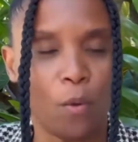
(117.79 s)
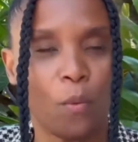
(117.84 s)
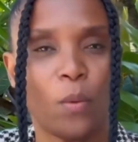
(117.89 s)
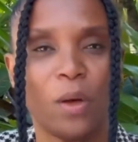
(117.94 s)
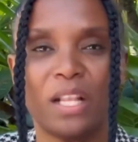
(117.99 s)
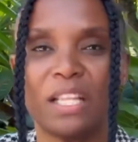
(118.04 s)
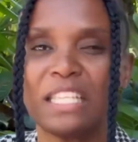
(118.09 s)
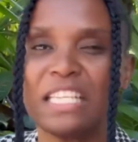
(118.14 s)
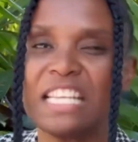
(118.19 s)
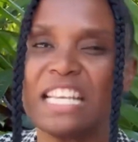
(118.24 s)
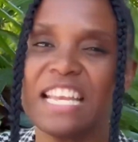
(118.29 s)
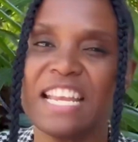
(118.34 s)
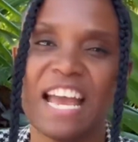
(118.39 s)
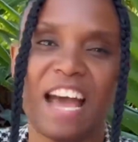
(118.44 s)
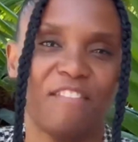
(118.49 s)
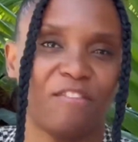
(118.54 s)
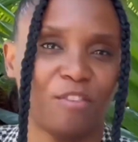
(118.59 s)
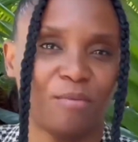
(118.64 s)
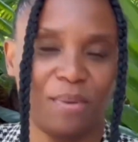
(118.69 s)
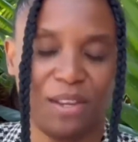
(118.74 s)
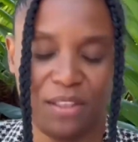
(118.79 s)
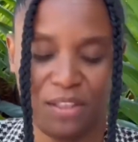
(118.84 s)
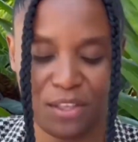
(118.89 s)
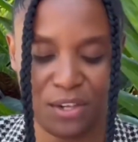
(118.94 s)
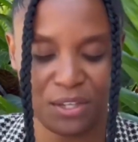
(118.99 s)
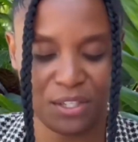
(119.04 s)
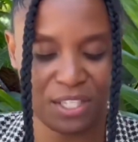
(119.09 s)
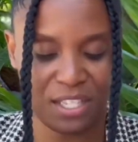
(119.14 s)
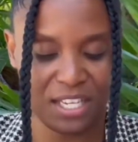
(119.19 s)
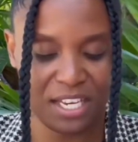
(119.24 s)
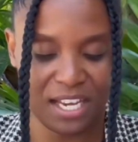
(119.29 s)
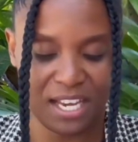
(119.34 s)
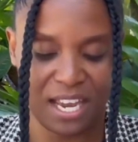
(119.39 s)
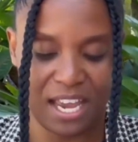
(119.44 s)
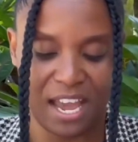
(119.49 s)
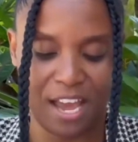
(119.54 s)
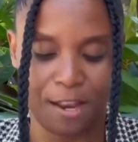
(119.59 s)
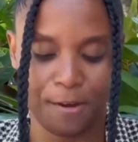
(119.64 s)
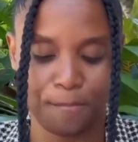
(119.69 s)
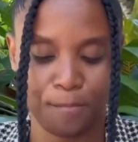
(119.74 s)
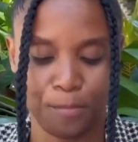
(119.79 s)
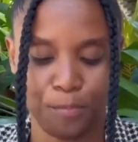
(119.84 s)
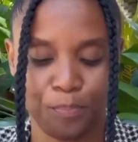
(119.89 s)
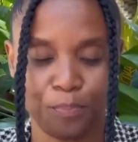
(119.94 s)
will never be thirsty again.